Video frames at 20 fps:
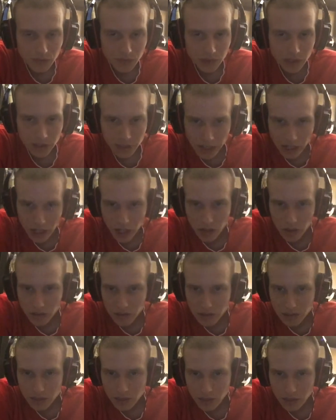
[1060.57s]
Now, all of
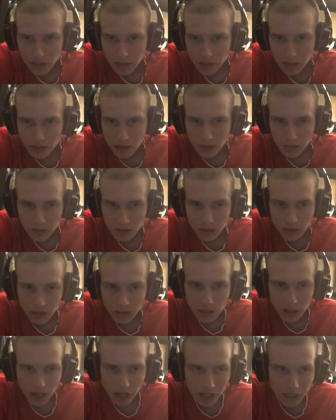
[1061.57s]
a sudden,
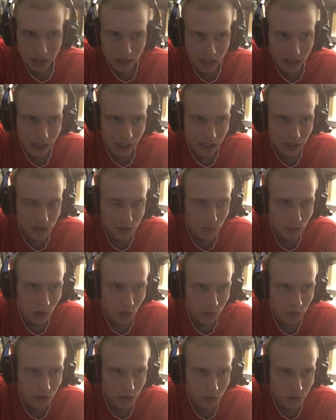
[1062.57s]
I think he had some
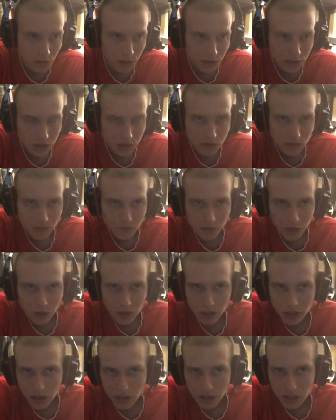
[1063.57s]
moments where he just felt
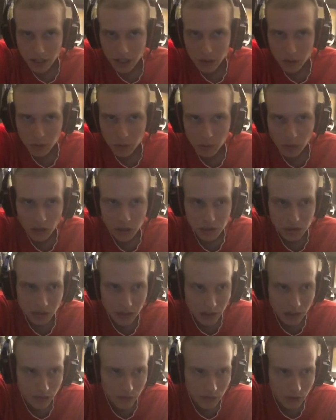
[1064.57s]
like he couldn't handle Boston. I
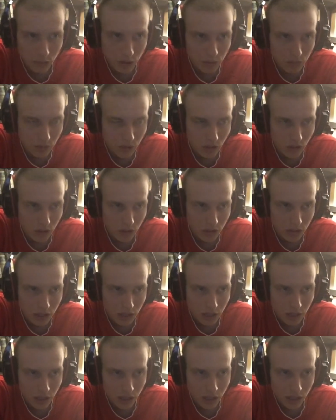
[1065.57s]
think Fenway Park,
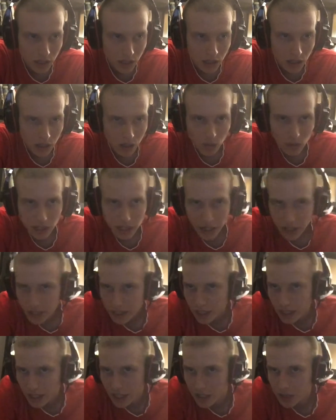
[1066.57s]
going now to
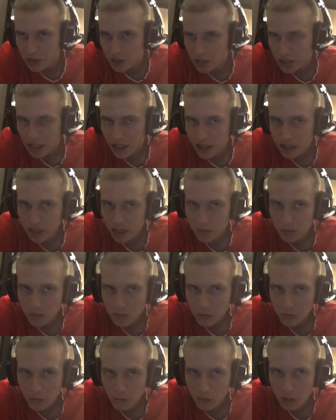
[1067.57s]
Dodger Stadium,
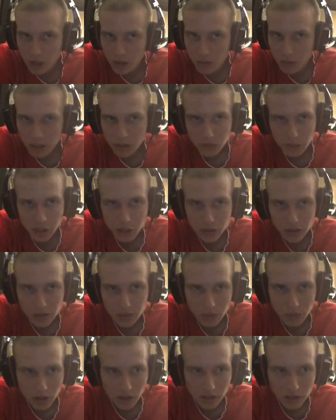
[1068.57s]
one of the best pitchers'
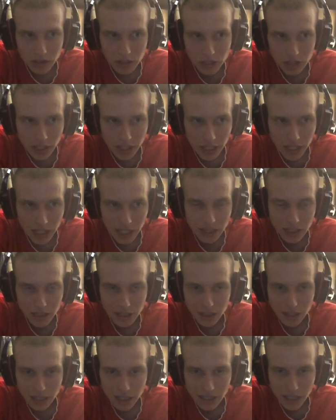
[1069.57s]
parks in the
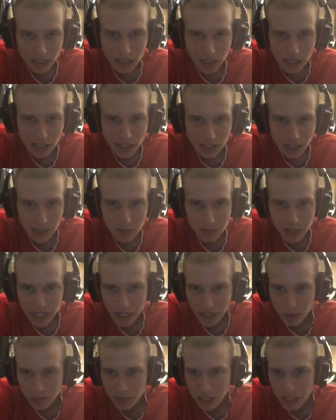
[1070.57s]
league. That may
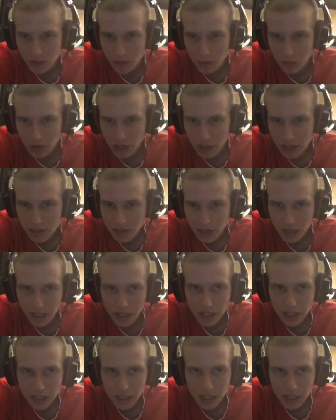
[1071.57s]
help David Price a lot.